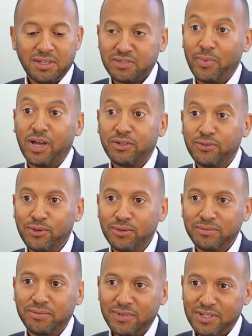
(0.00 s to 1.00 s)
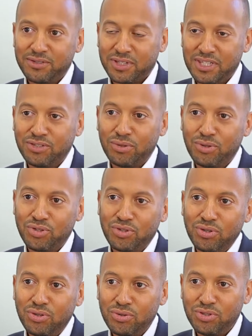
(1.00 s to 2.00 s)
smartphone is the key
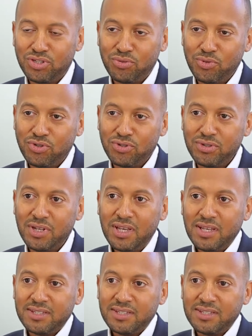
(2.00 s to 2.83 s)
solution to distribution.